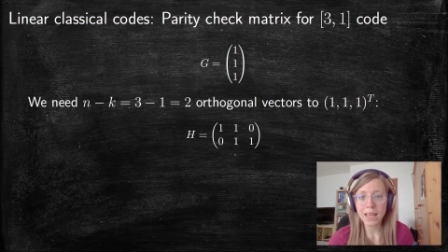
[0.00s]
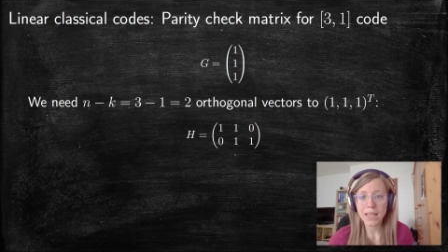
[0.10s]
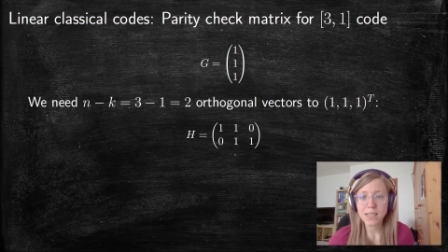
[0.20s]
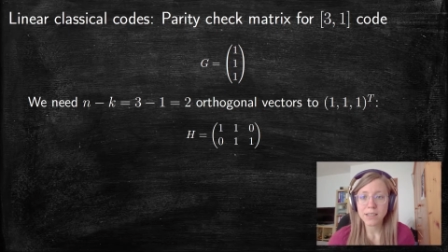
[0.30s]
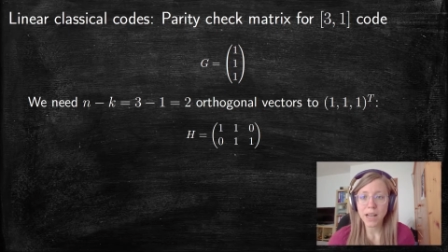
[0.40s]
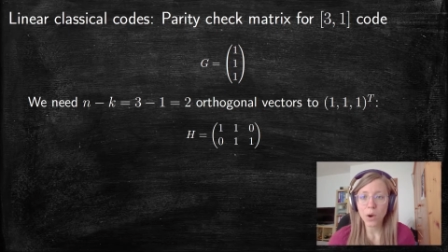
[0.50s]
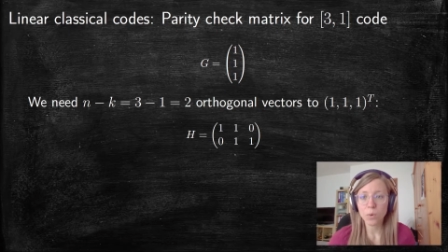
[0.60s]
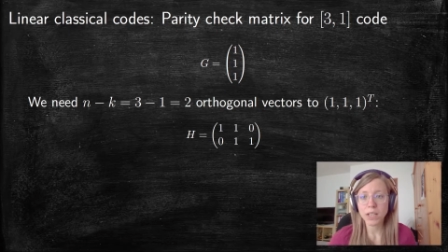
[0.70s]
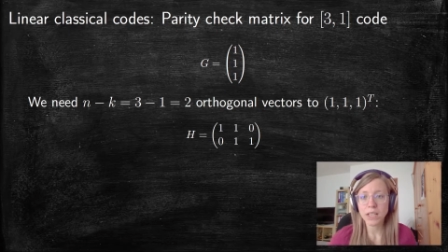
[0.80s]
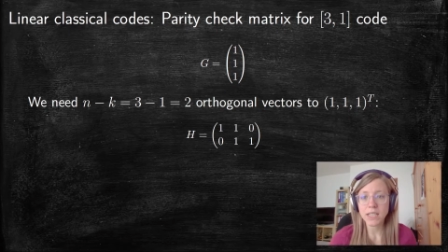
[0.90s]
So now
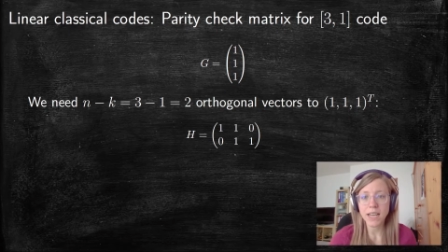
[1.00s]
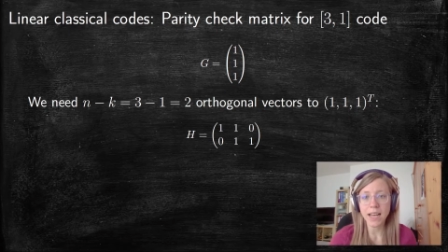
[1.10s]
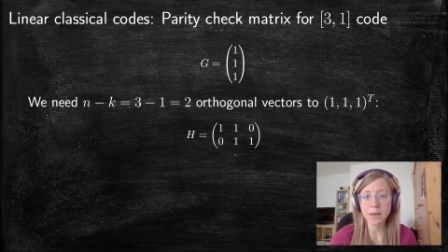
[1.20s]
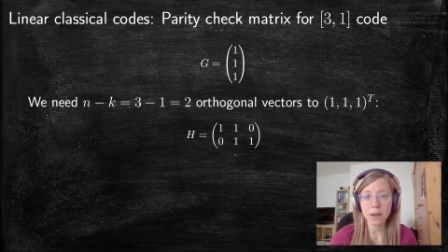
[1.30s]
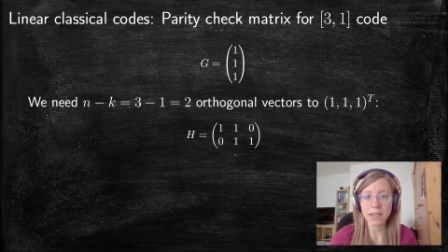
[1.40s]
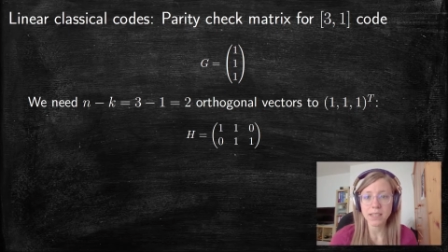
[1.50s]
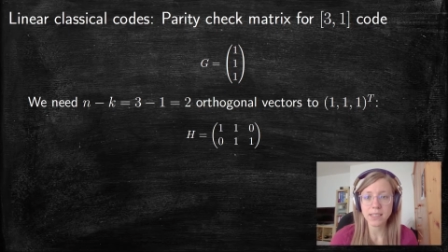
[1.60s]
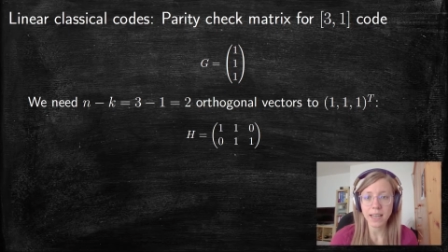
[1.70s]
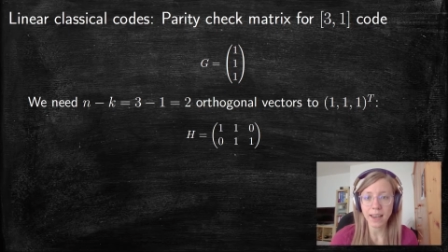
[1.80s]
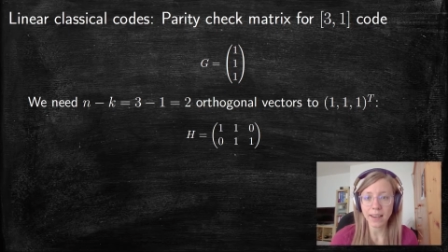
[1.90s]
we need n
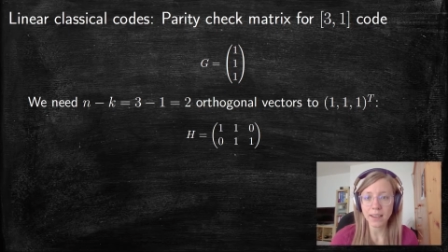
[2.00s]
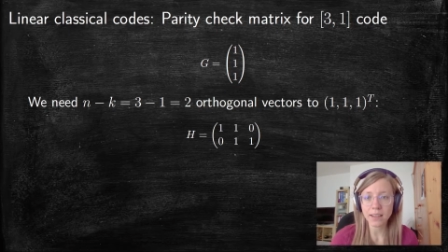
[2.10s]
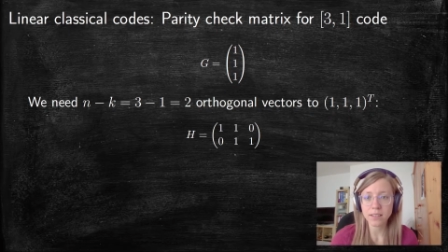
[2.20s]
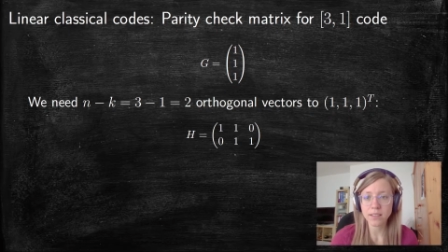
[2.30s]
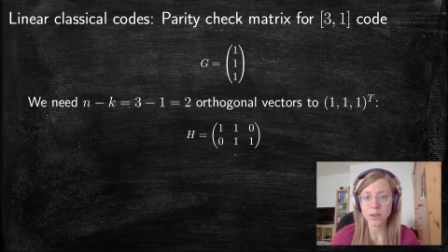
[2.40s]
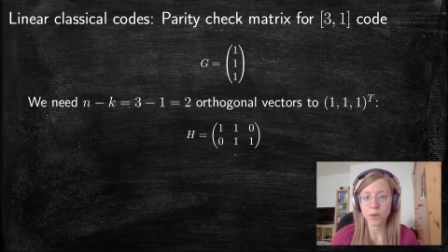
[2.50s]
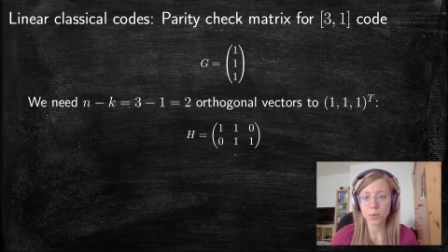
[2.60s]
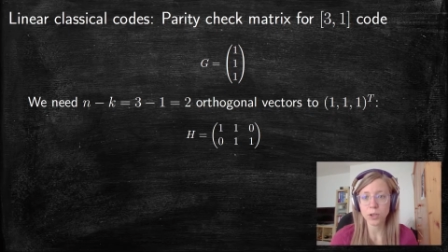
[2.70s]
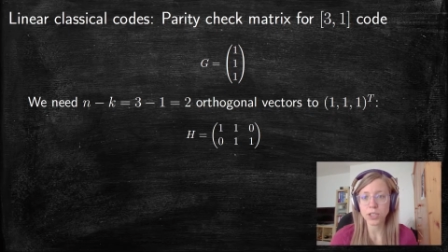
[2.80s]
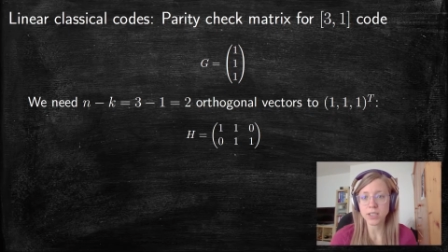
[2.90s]
minus k,
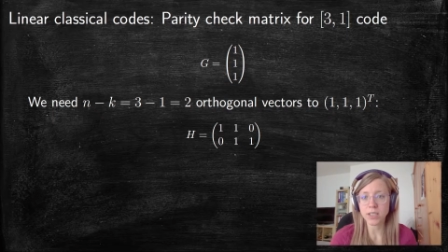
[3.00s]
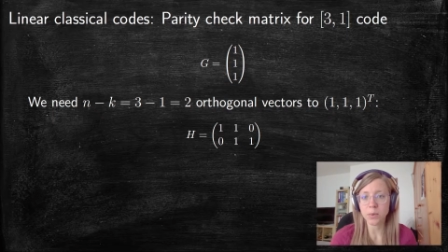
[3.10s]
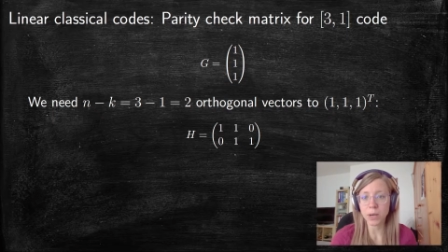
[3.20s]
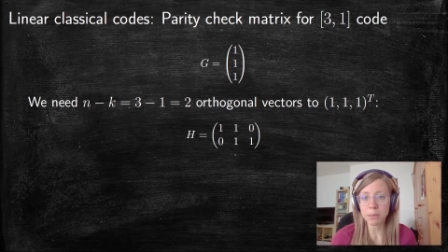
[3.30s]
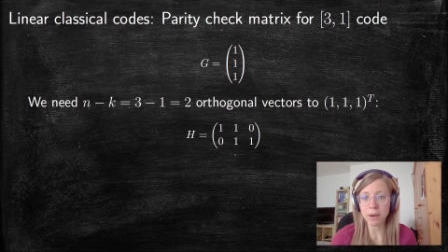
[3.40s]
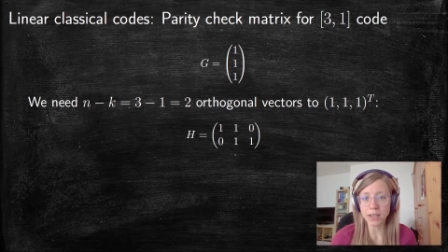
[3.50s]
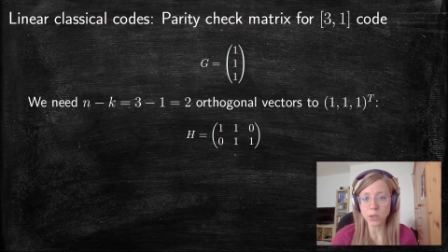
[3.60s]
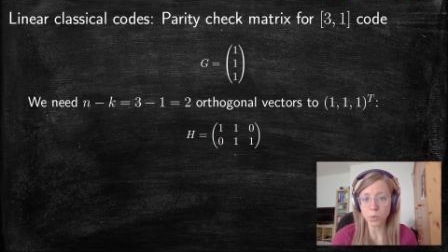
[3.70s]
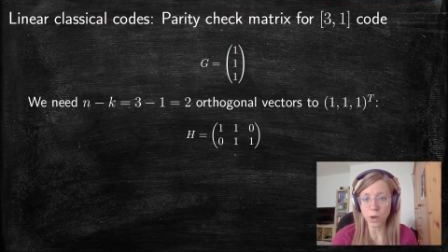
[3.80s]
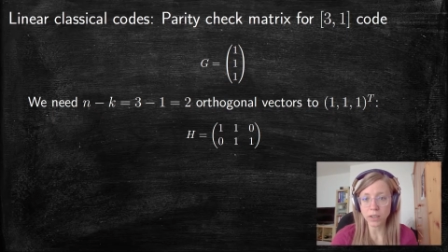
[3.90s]
which is 3
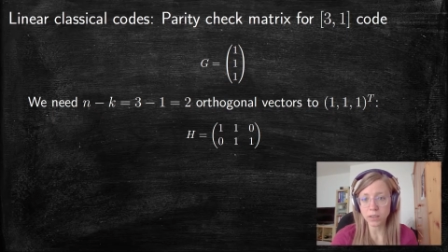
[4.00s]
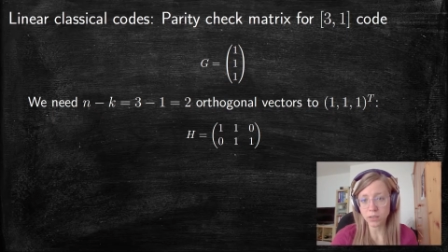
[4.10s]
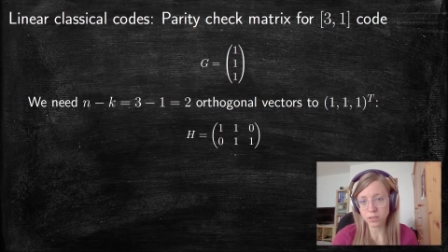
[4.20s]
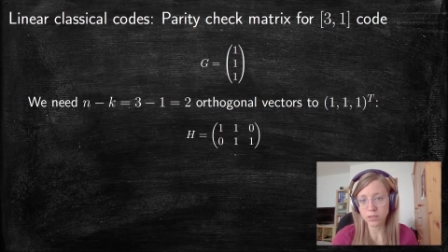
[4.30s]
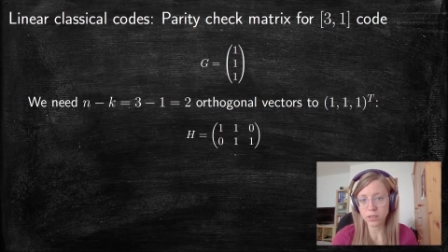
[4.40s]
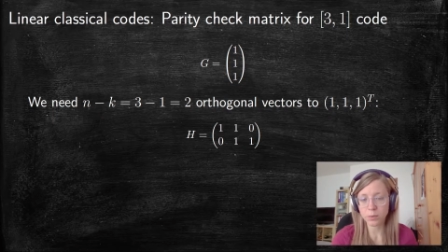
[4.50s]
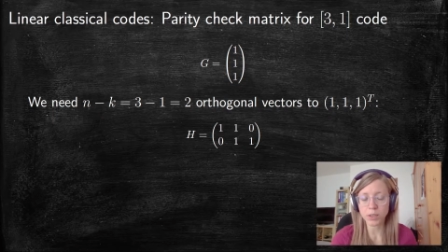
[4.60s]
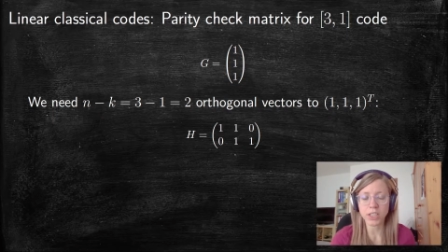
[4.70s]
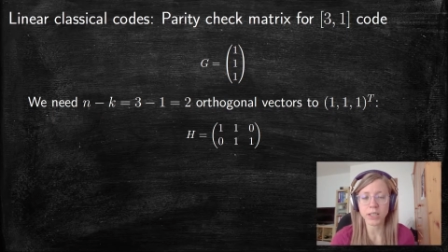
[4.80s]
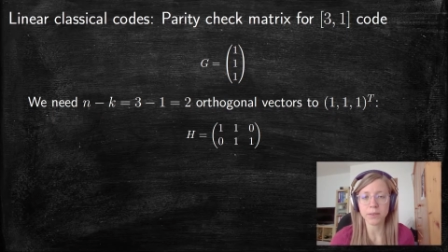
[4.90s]
minus 1,
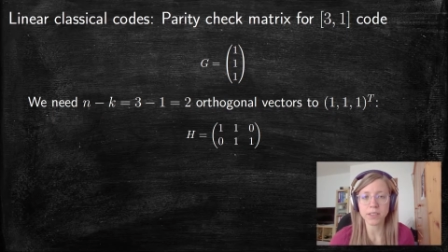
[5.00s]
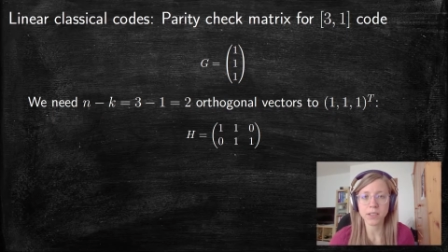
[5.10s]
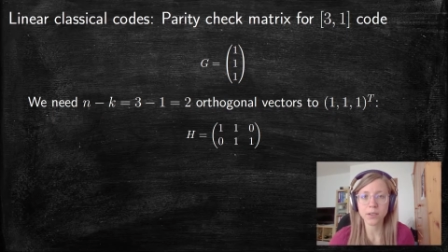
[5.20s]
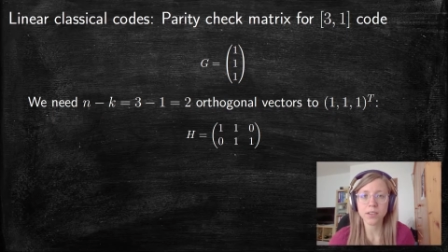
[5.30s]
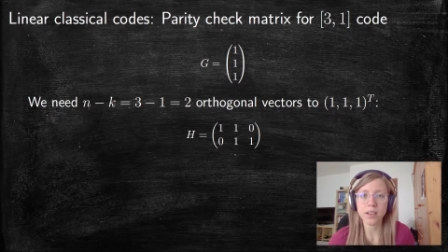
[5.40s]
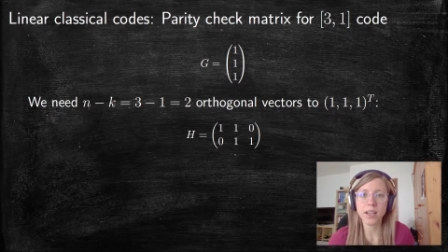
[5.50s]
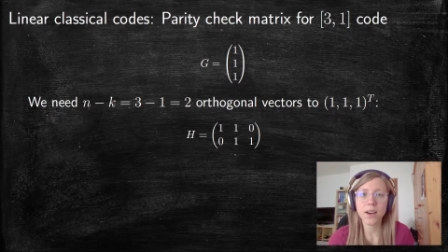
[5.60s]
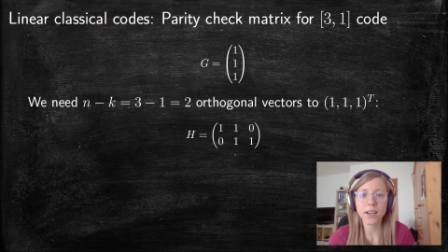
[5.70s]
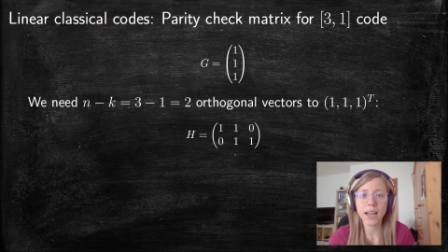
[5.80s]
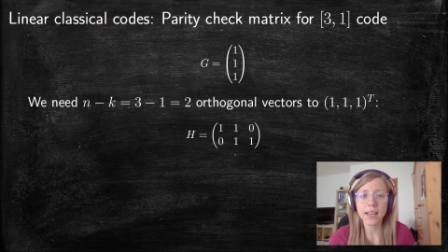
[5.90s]
which equals 2 in
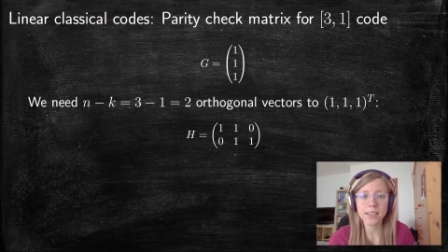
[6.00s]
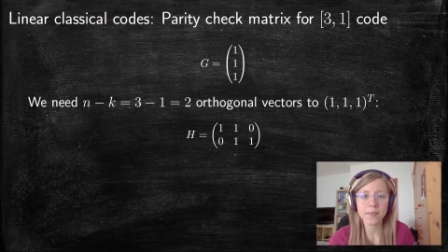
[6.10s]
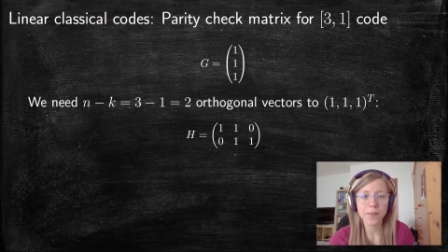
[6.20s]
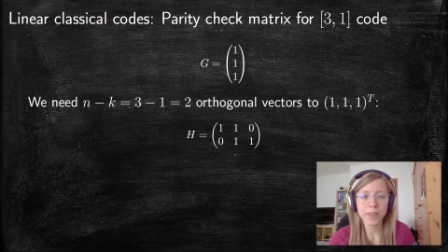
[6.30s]
our case,